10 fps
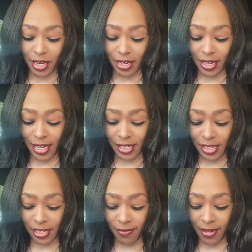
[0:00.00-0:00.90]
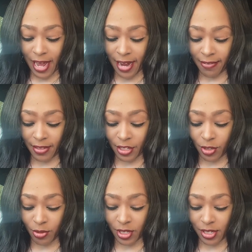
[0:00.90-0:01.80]
lessons of life
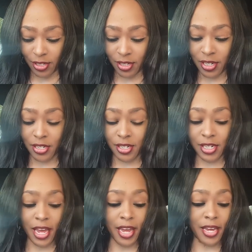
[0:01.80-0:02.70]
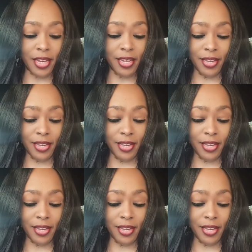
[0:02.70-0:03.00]
that you just need to take